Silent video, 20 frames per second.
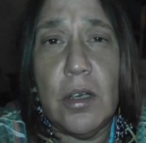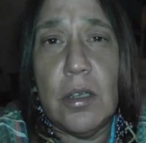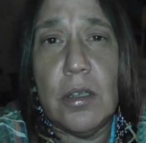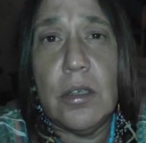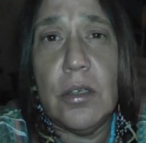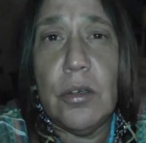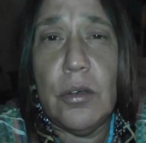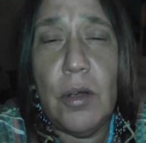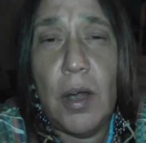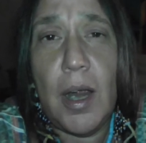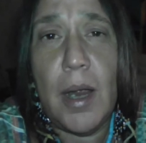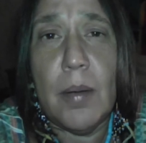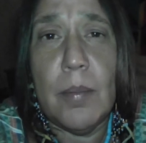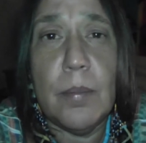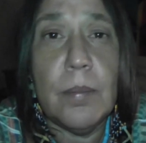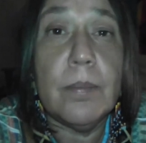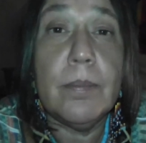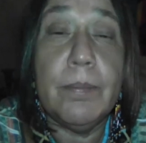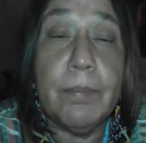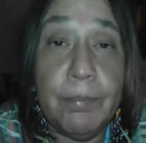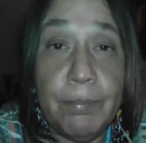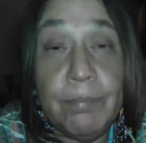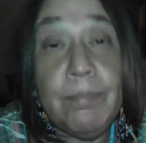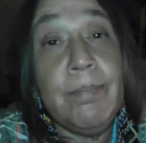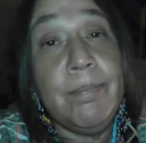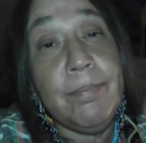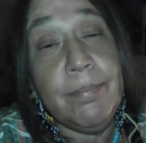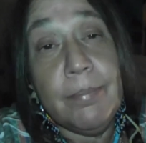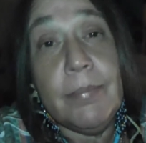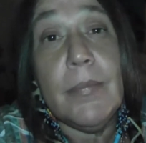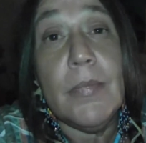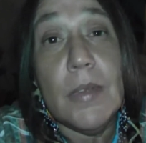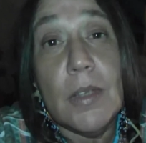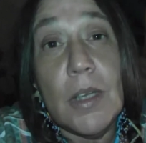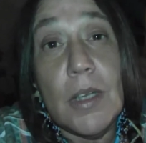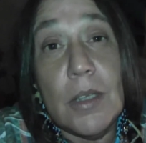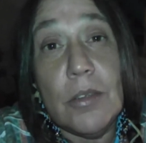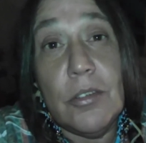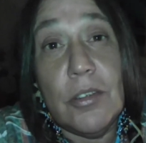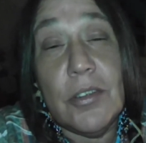all their crap.
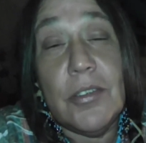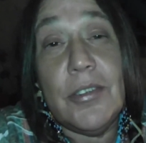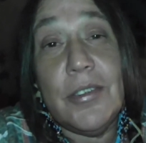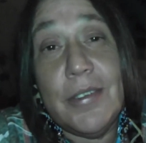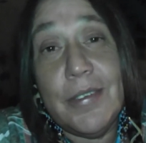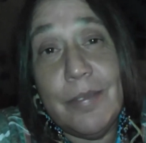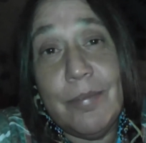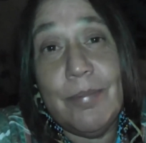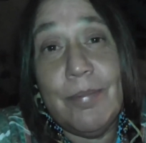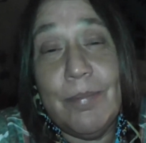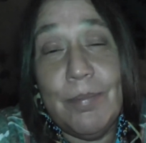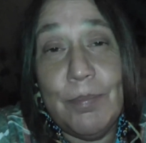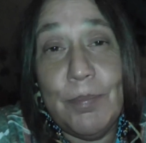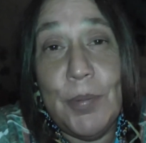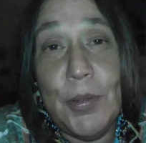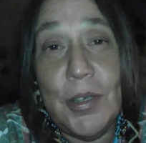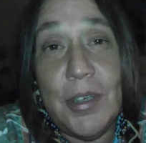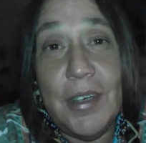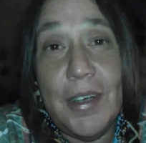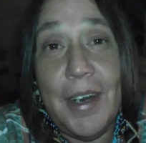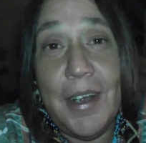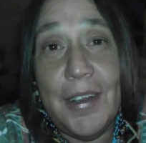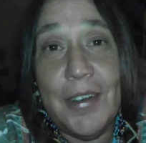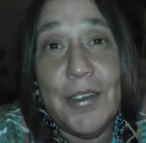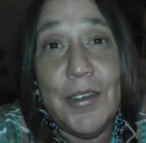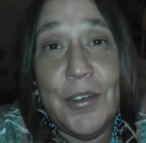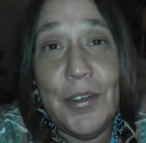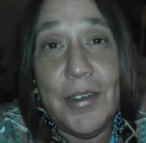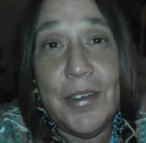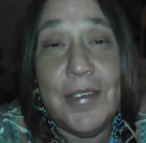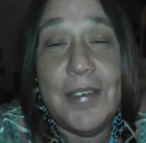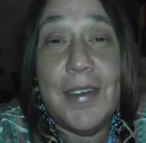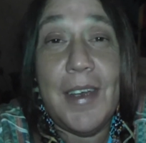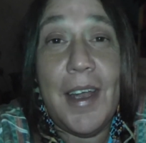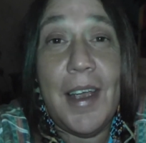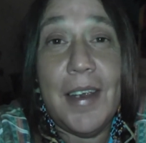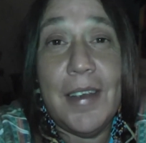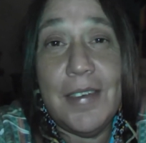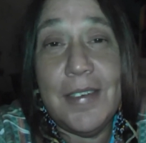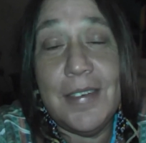Just putting it out there as
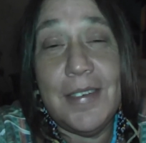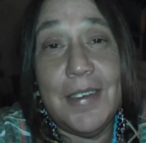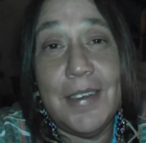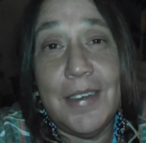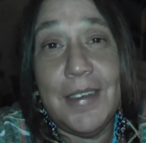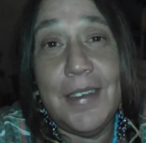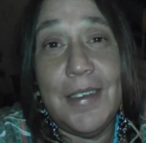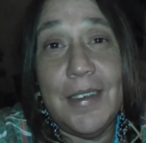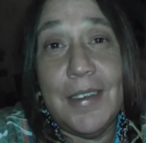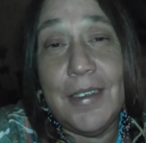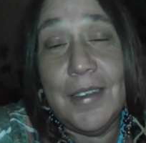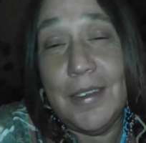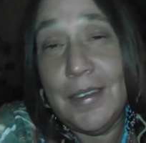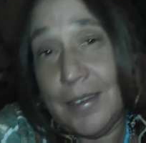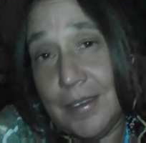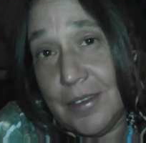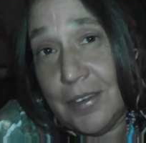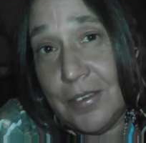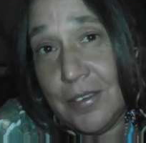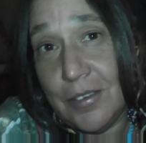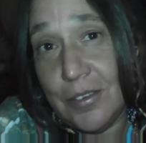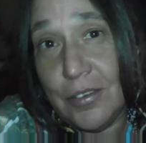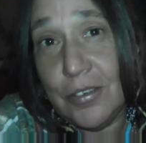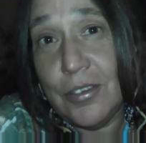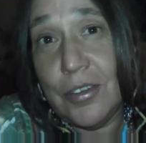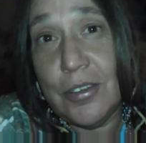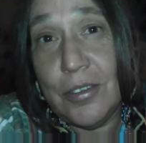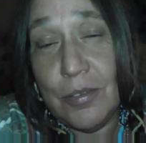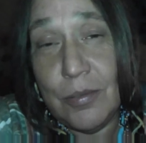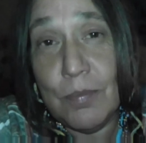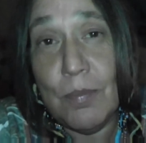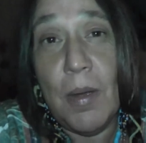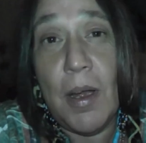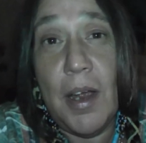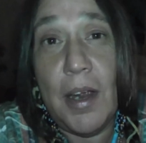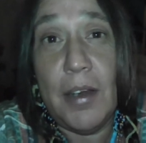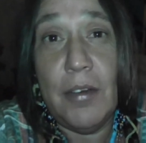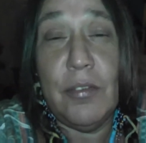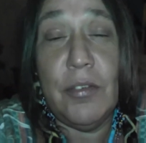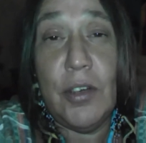I see it. And this is just
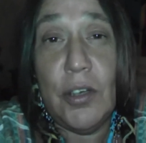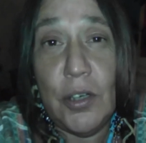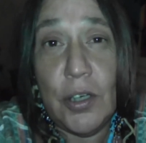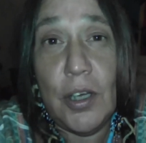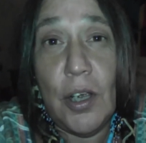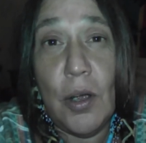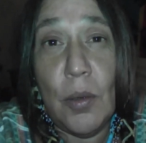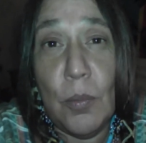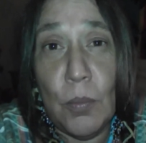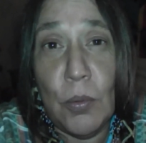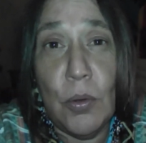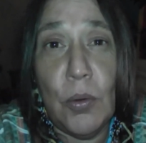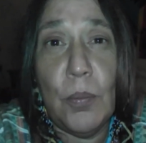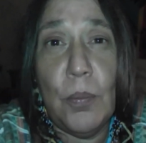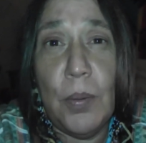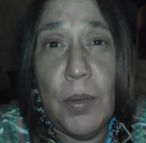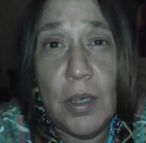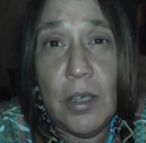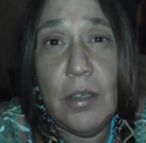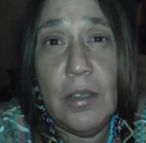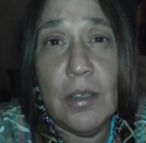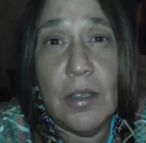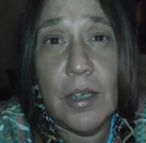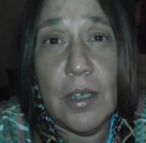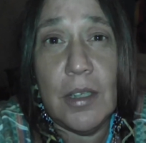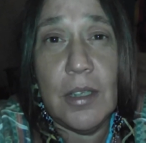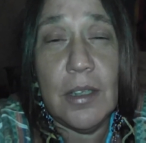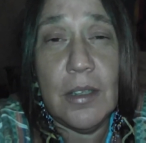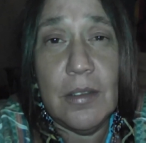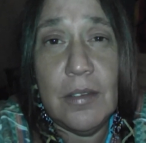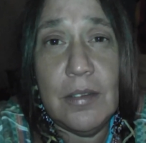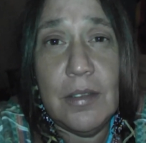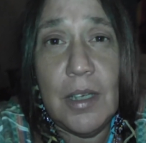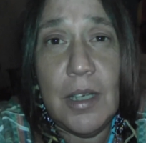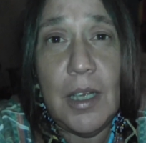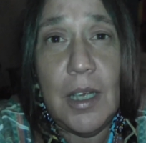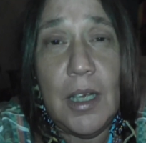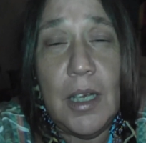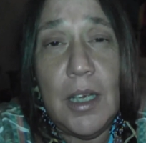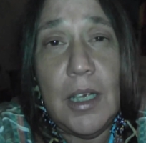my very humble opinion on this.
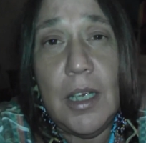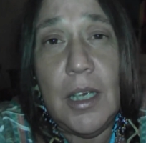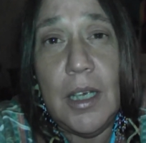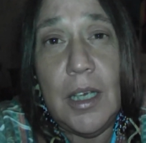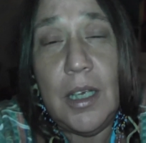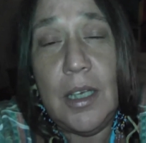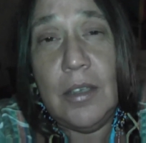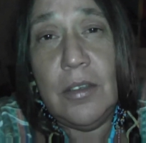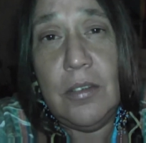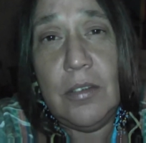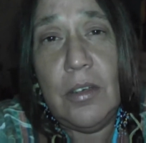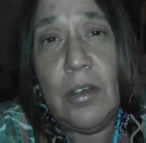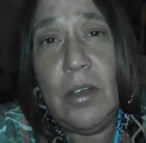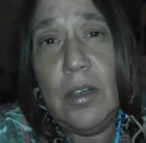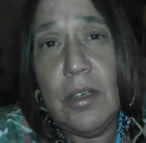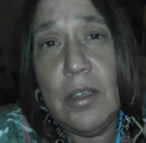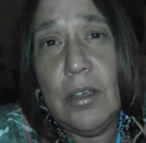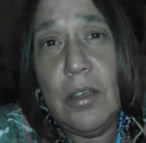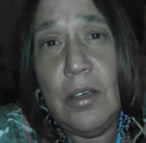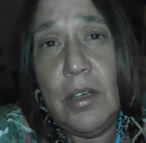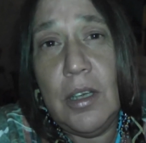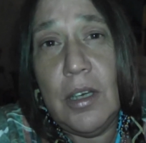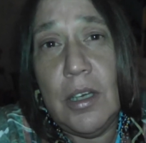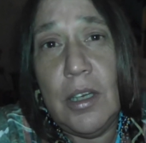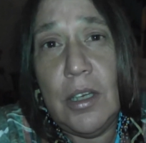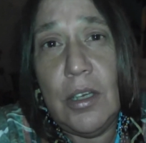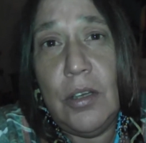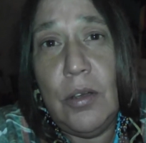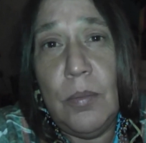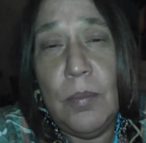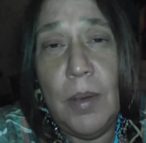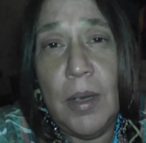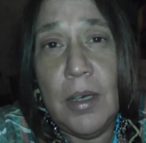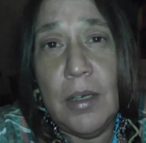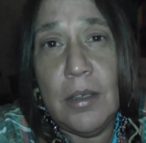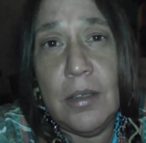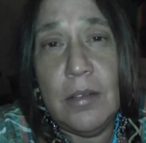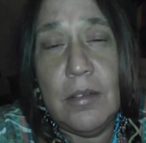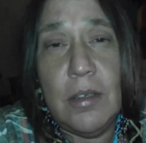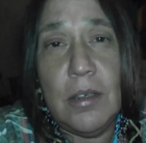And start looking at
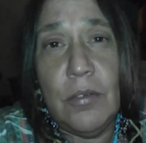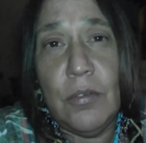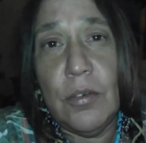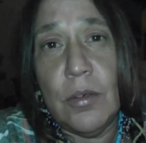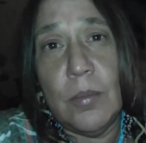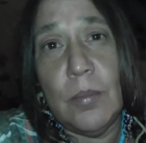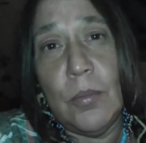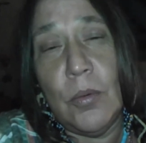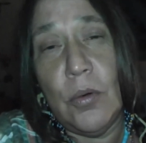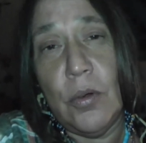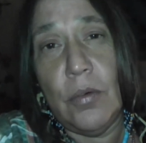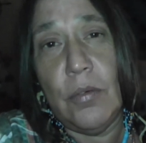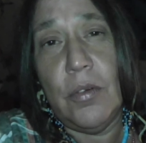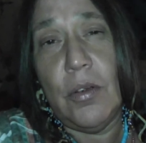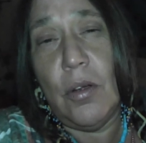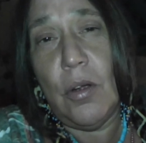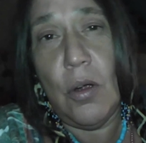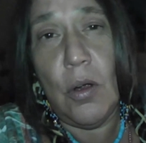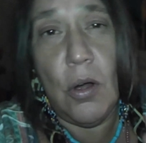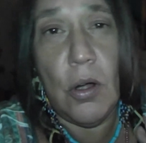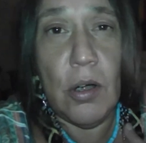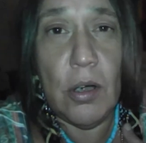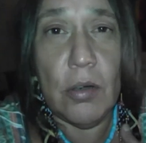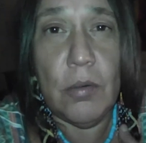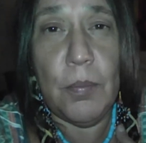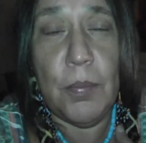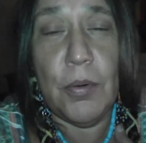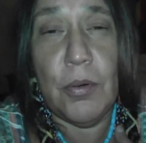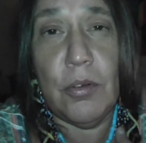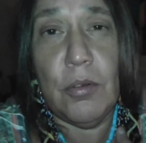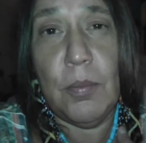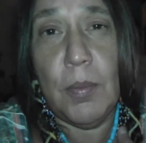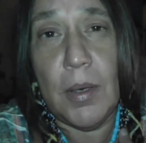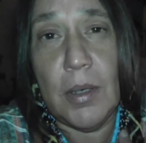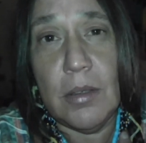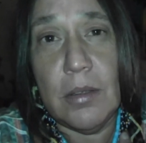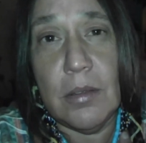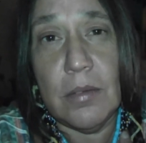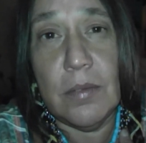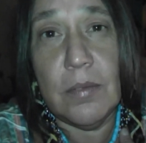humanity from more of a heart
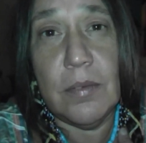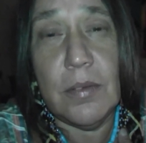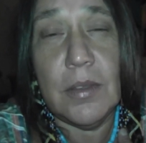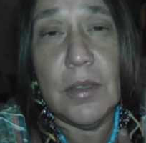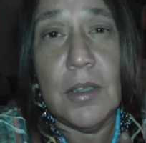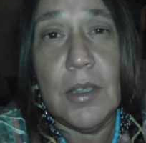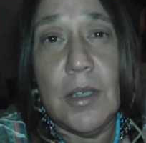perspective